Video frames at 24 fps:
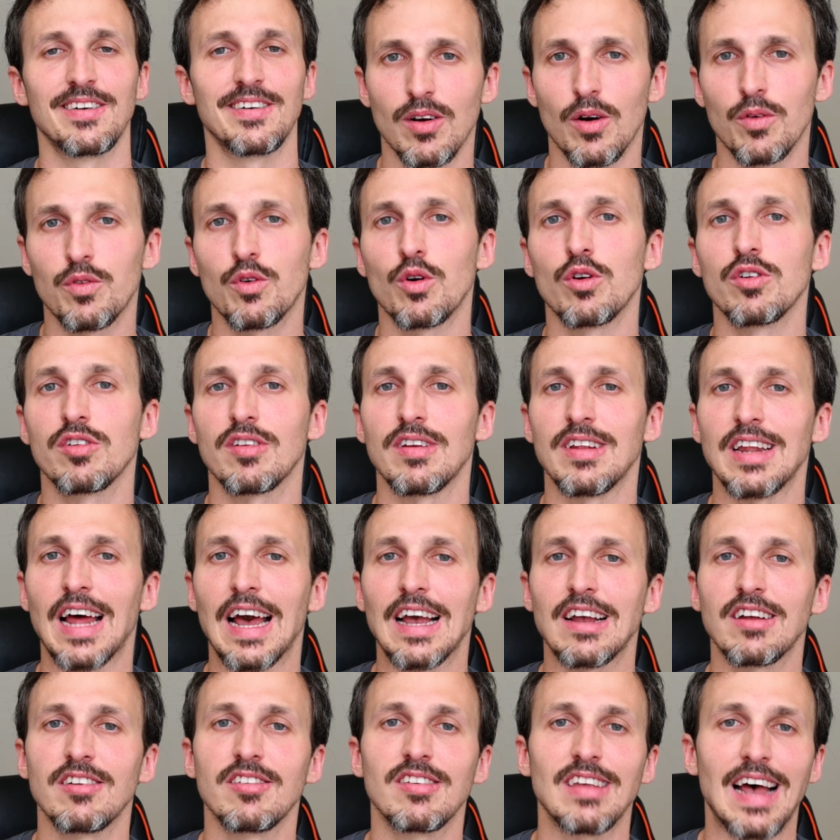Of course, the
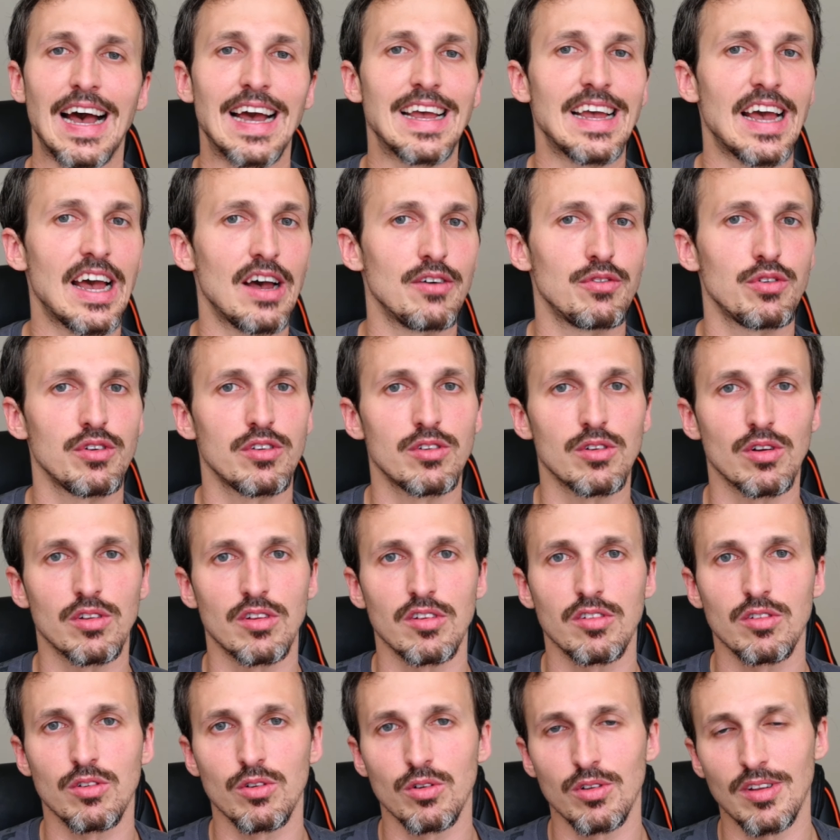Nikon's IAF is not
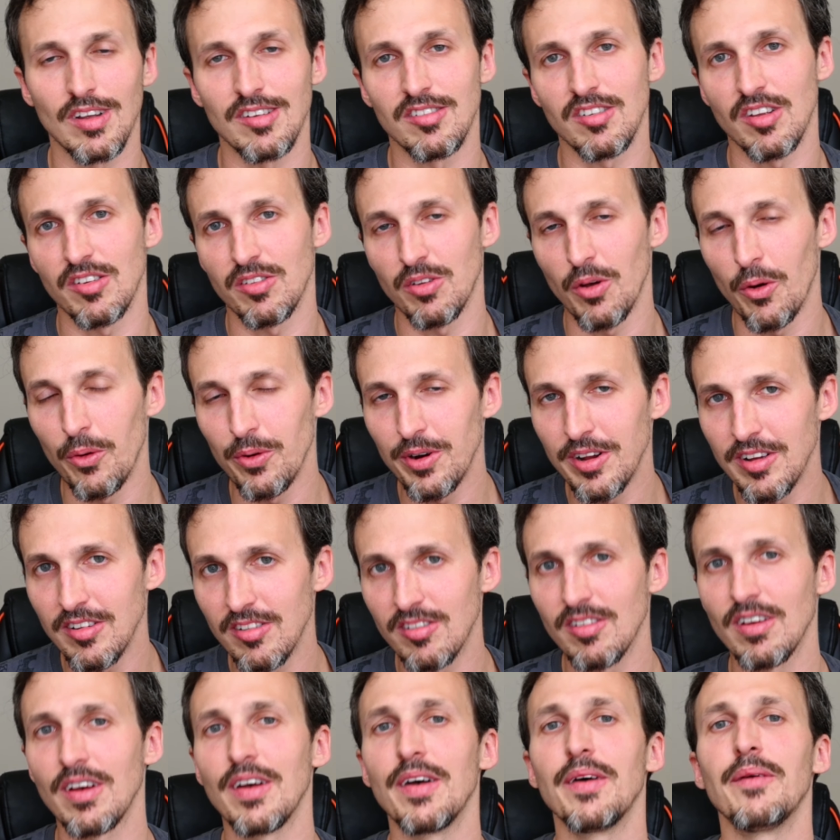as good as the
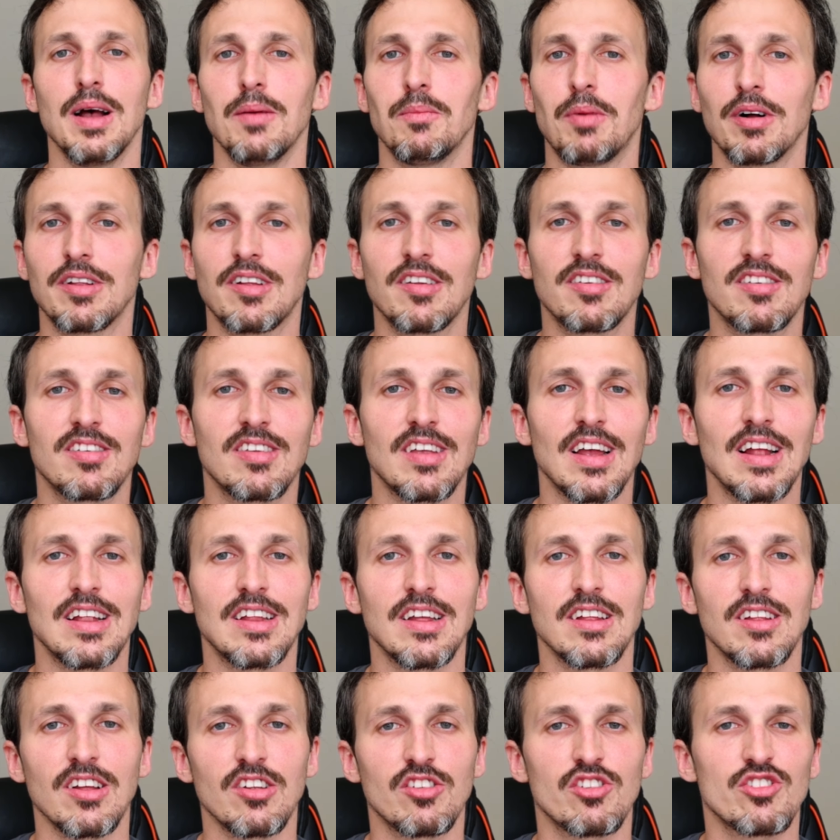Sony's, but it still
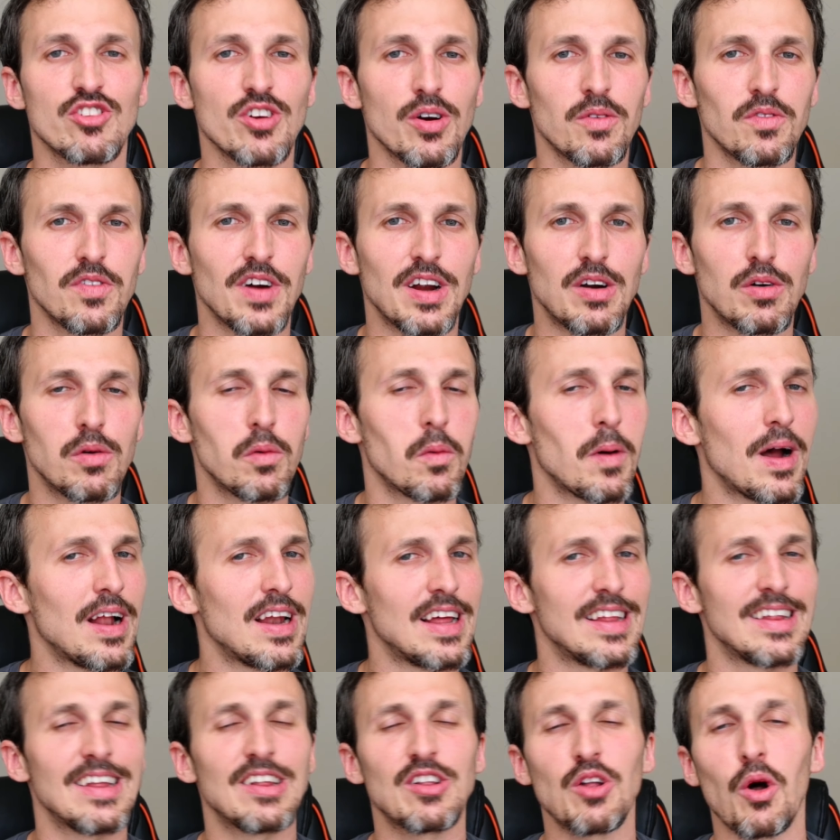did its job very well
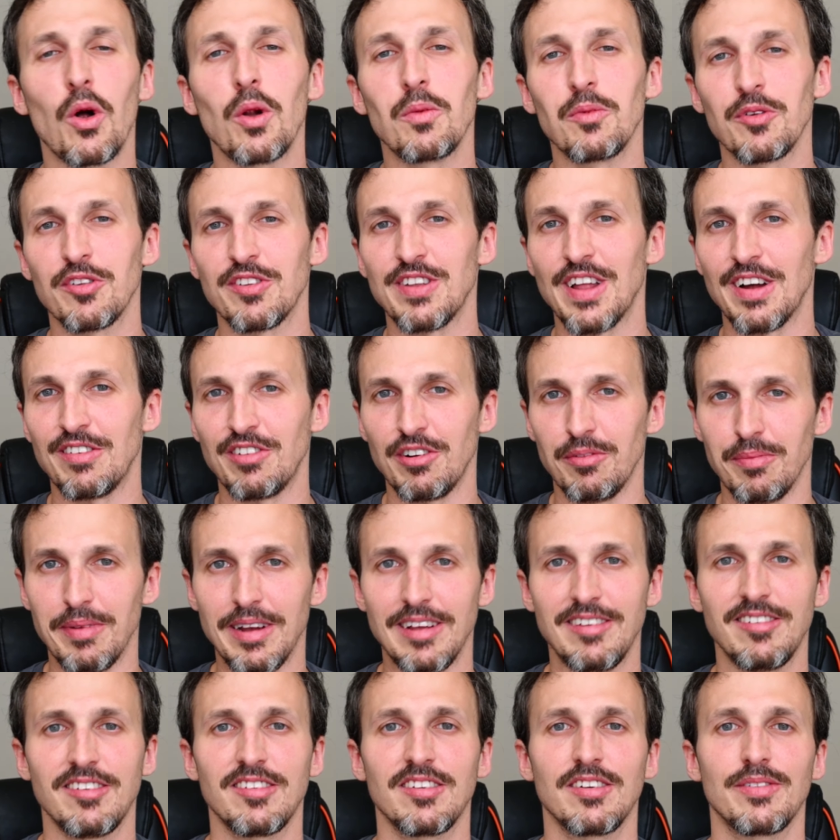and it almost never
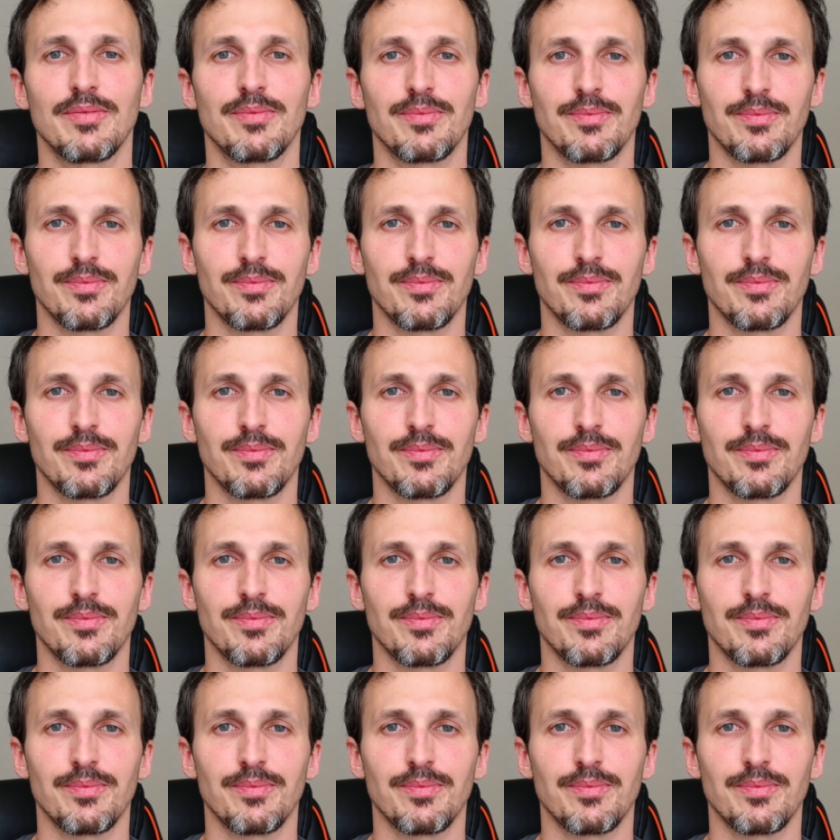missed.